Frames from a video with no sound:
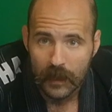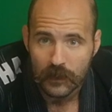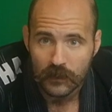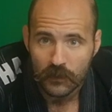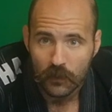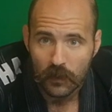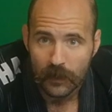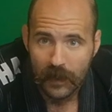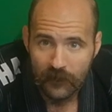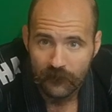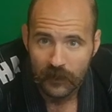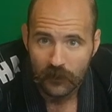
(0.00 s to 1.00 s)
as you are
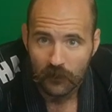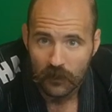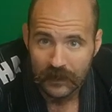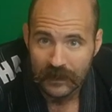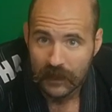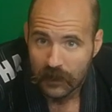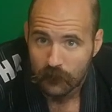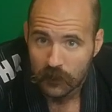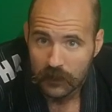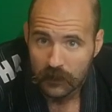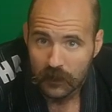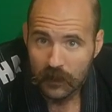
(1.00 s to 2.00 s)
heavy across the
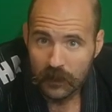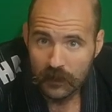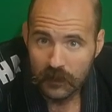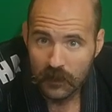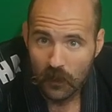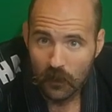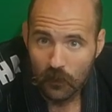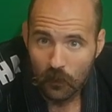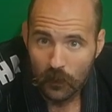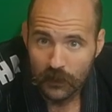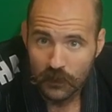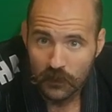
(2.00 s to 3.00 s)
hips. So
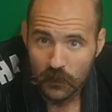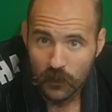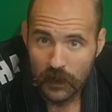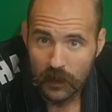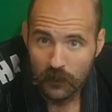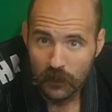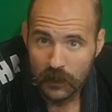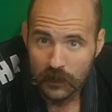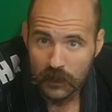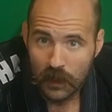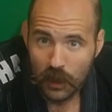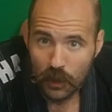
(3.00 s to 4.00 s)
what you do here
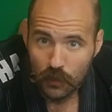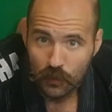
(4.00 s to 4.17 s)
is you